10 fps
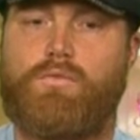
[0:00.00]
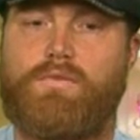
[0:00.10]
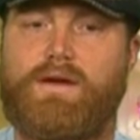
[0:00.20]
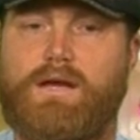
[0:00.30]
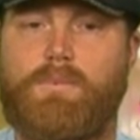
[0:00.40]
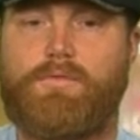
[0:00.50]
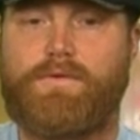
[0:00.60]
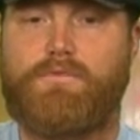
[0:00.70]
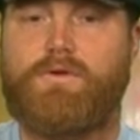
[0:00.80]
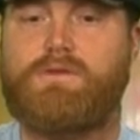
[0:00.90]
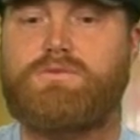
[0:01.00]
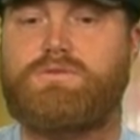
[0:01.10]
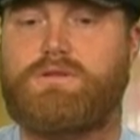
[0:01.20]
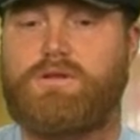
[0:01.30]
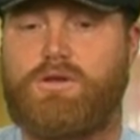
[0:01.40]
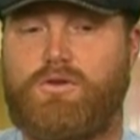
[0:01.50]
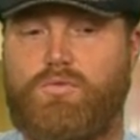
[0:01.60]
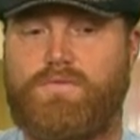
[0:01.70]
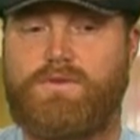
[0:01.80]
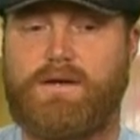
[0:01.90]
got a couple fundraisers in queue.
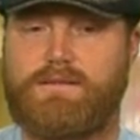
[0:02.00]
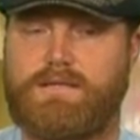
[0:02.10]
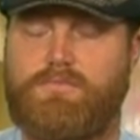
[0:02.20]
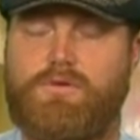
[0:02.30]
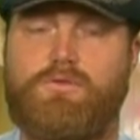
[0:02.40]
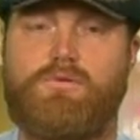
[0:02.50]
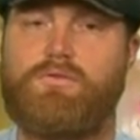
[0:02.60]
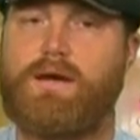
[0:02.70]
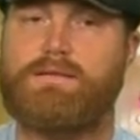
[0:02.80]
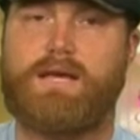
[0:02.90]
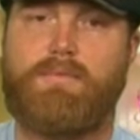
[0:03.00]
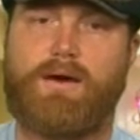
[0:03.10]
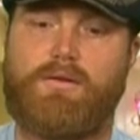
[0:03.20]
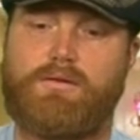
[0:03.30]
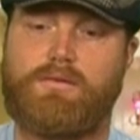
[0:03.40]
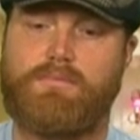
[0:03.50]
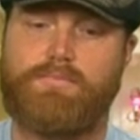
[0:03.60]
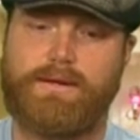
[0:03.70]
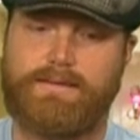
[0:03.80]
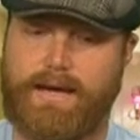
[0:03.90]
We've done some. You guys came out
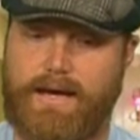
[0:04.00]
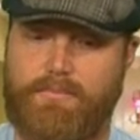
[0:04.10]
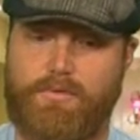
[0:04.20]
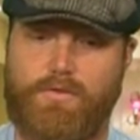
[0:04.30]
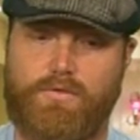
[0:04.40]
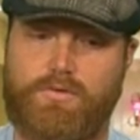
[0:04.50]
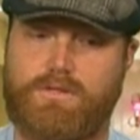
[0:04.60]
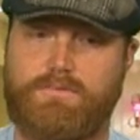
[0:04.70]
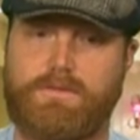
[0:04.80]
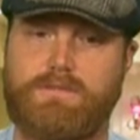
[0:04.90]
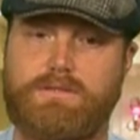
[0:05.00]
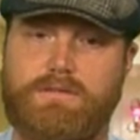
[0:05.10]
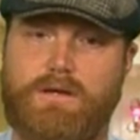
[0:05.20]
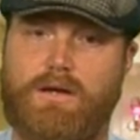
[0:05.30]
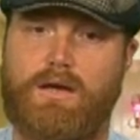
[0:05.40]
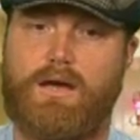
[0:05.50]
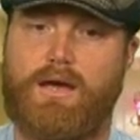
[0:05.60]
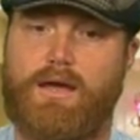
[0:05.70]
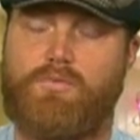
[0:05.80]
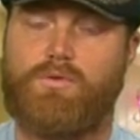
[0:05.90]
big time over Christmas,
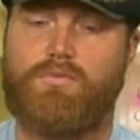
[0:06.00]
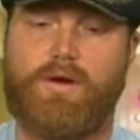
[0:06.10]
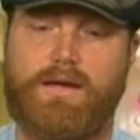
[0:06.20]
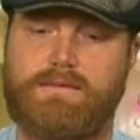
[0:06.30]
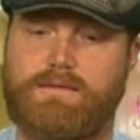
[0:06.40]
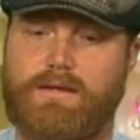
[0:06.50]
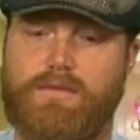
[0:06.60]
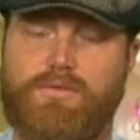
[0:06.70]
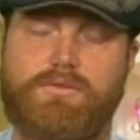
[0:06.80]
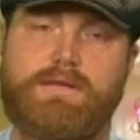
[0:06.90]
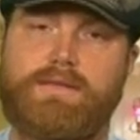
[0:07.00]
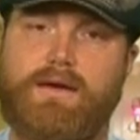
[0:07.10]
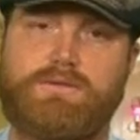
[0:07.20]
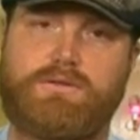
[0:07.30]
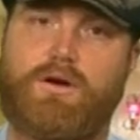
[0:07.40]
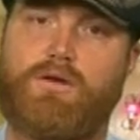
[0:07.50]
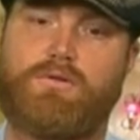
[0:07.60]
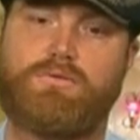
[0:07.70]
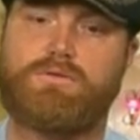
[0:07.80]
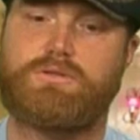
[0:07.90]
and we raised like
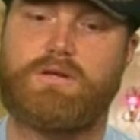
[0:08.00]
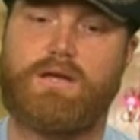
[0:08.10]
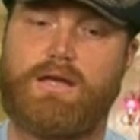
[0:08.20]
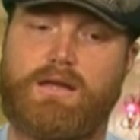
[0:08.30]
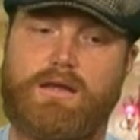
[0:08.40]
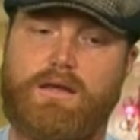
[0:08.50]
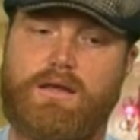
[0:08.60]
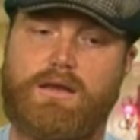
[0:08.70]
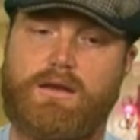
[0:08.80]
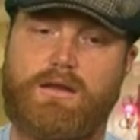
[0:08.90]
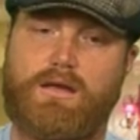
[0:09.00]
$13,000, and